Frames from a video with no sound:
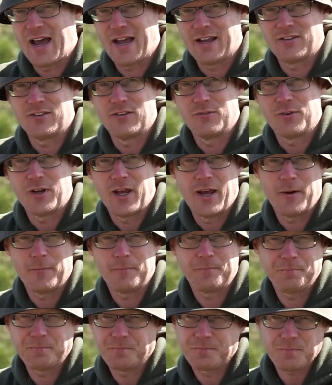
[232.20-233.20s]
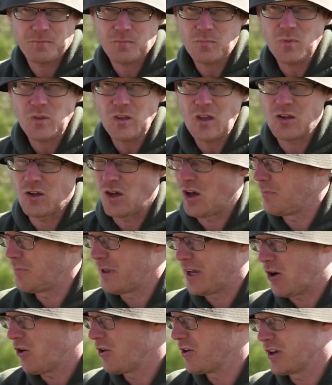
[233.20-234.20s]
active now.
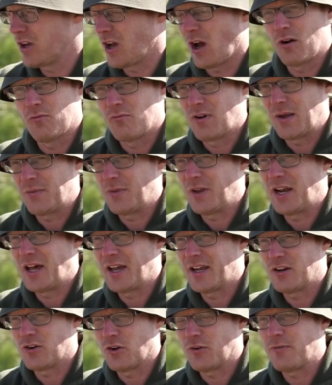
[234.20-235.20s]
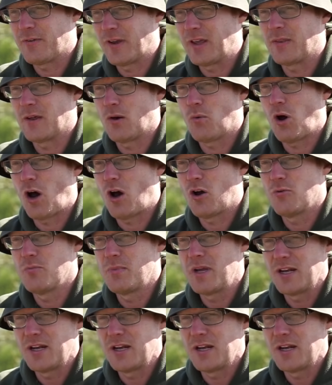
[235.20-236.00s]
They're kind of going around the lake, and I think they'll home